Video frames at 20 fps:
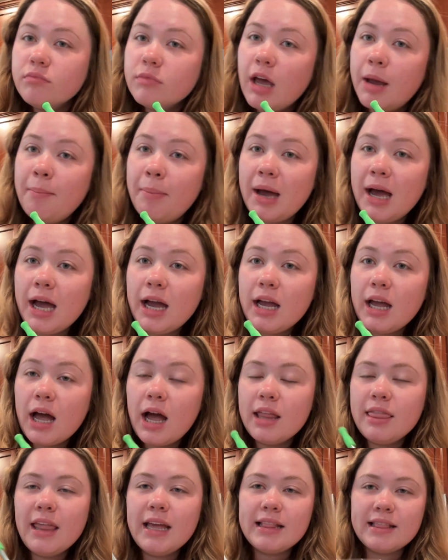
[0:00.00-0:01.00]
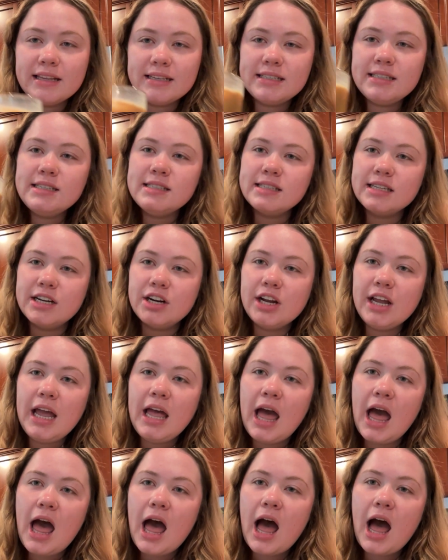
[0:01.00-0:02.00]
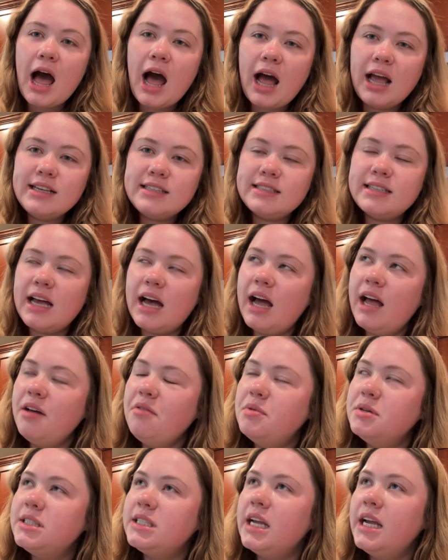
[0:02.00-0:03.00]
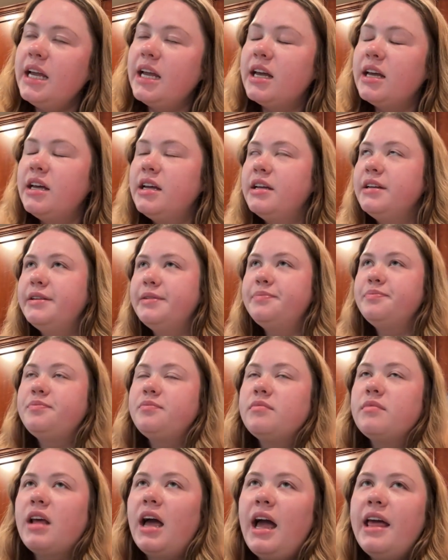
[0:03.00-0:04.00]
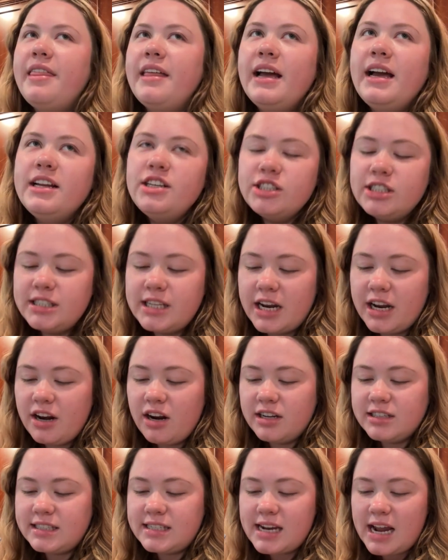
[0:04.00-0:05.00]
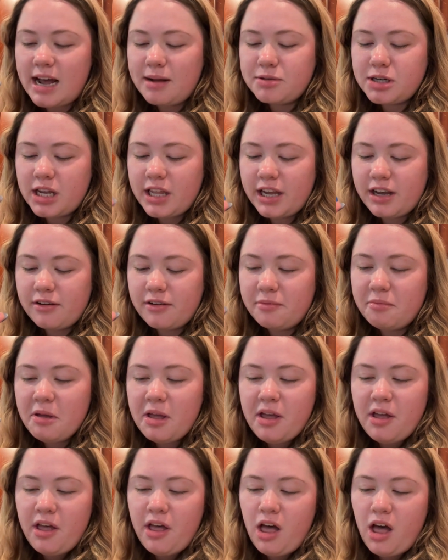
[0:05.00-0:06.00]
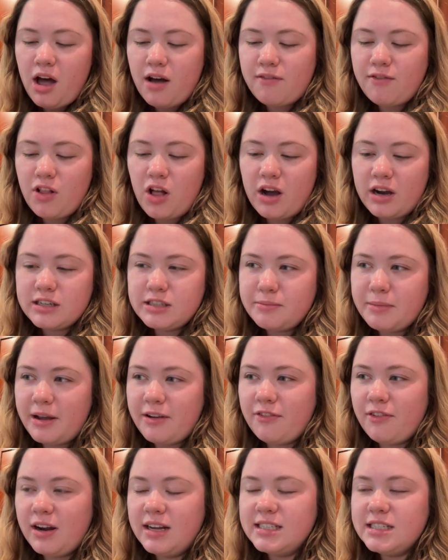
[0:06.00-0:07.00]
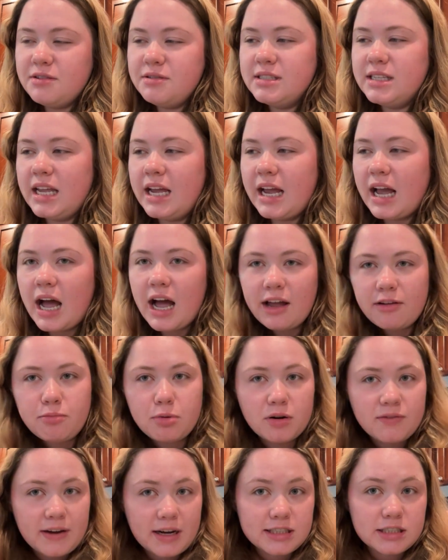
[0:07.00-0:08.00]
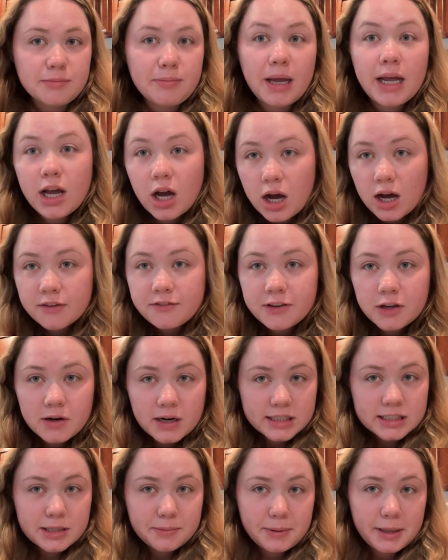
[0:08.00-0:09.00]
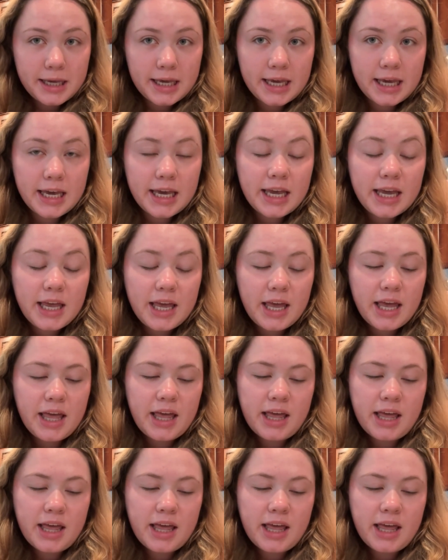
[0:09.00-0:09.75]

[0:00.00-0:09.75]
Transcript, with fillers: I'm back. like this is literally, I, said I was like, I think I just said it on Snapchat, like a, a vlog to my friends. I was like, I perfected my coffee recipe.